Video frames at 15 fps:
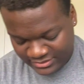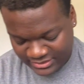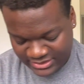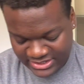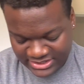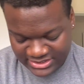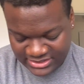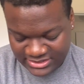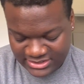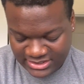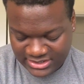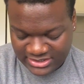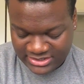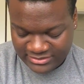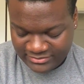let's
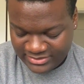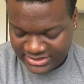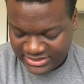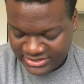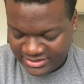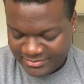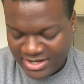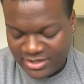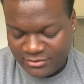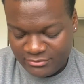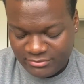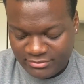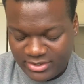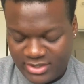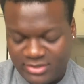start with my
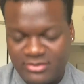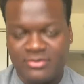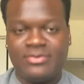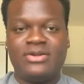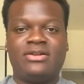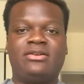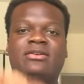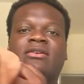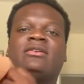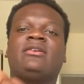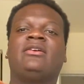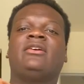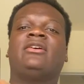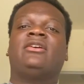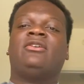robe.
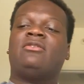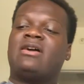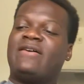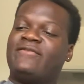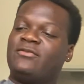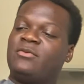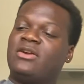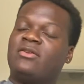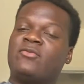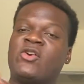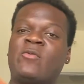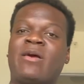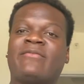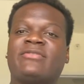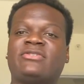You have to wear a
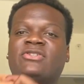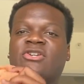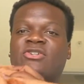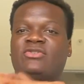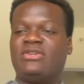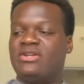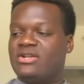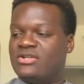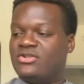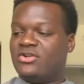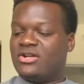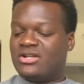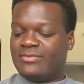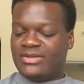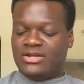robe after surgery because you're
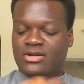gonna be